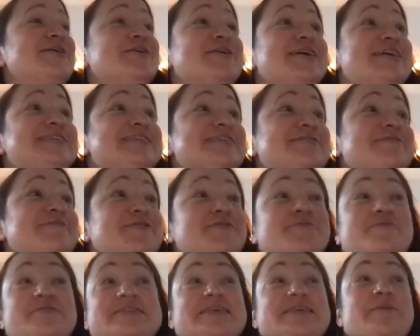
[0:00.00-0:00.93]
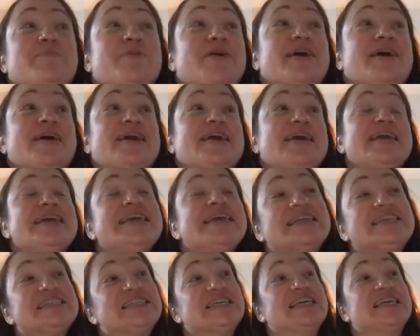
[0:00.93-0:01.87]
Indian food for supper
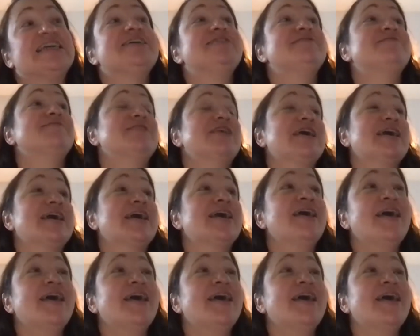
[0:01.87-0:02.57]
each evening.